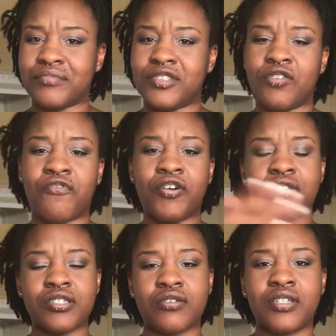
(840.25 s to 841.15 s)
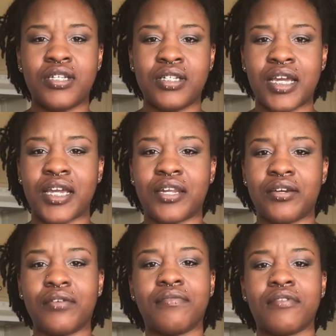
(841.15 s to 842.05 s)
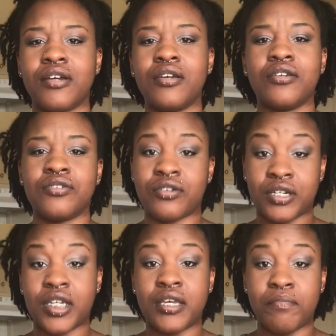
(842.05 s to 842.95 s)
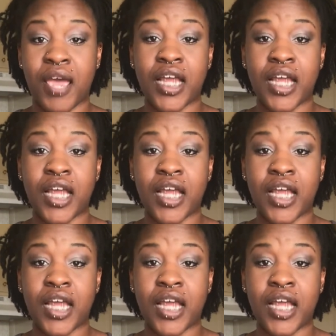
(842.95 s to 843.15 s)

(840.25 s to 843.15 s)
you focus on the negative, you're going to get back